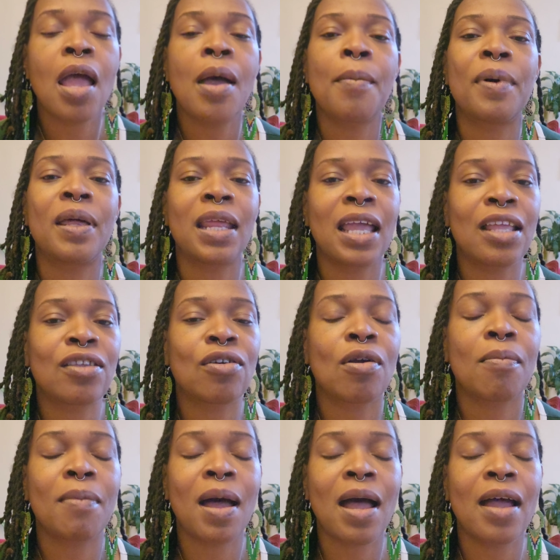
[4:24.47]
But in your
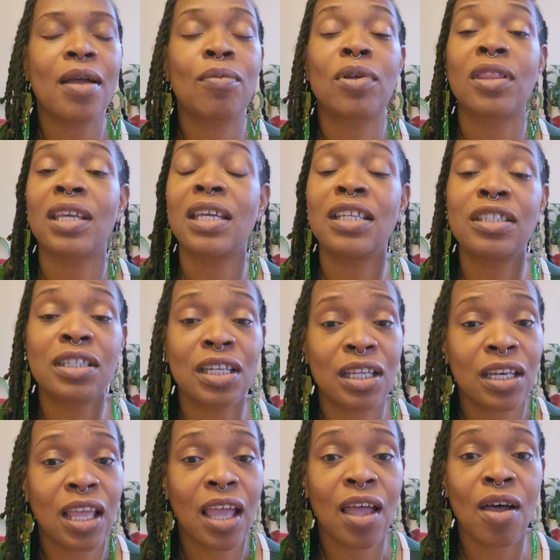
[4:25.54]
mind, with each
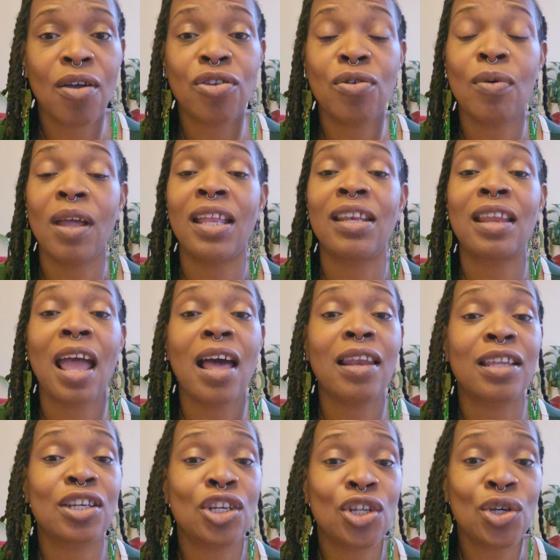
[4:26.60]
inhale, you
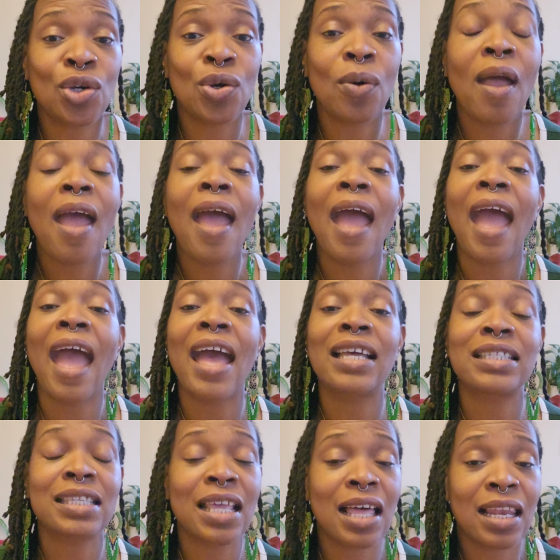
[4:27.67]
inhaling new,
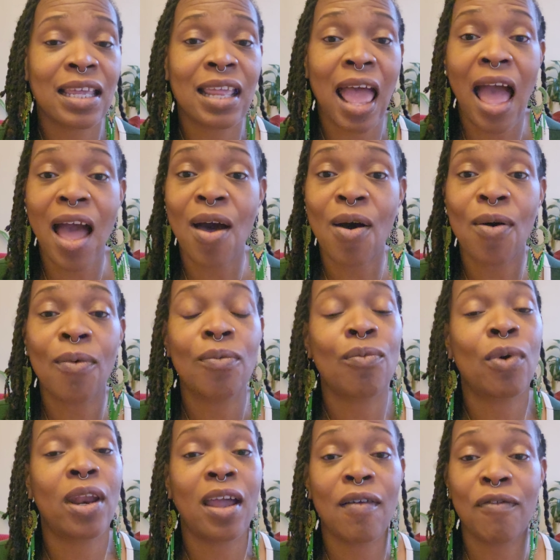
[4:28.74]
exhaling out
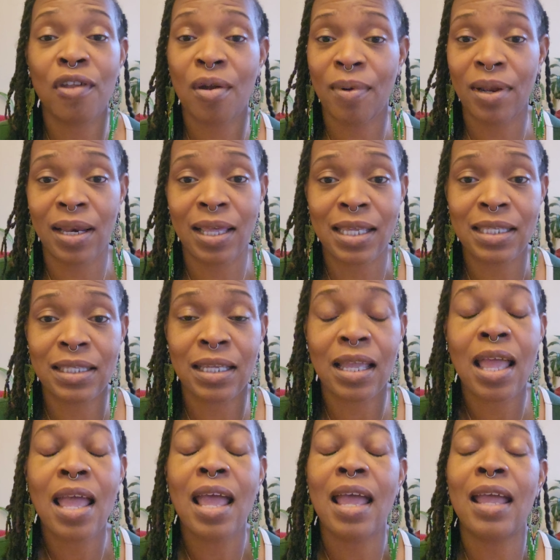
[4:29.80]
whatever you're releasing.
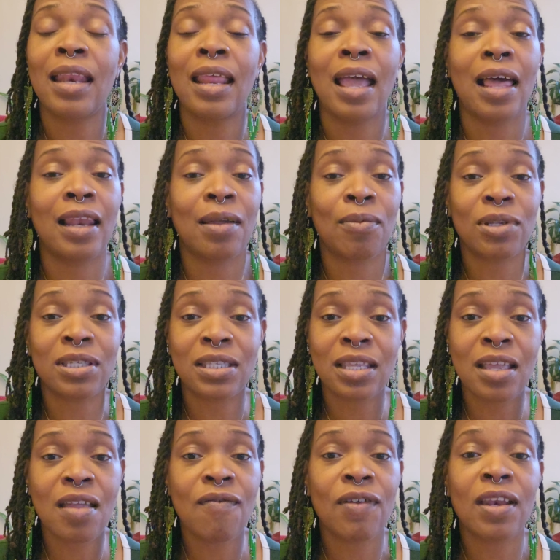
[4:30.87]
Inhaling,
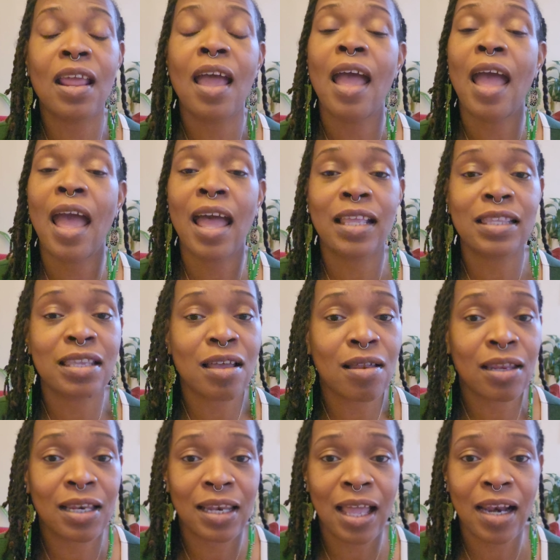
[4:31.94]
receiving,
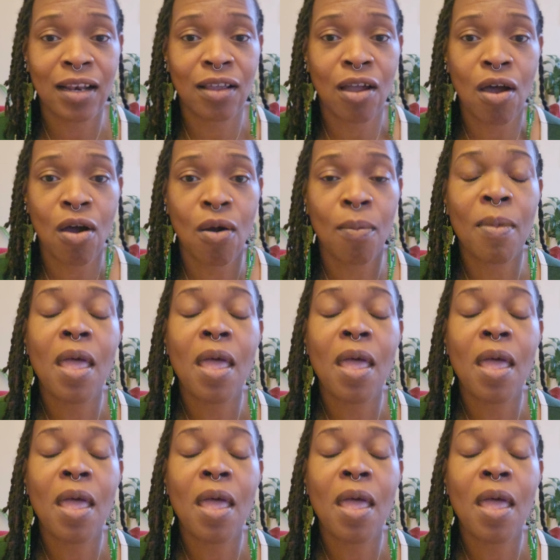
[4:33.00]
exhaling, letting go.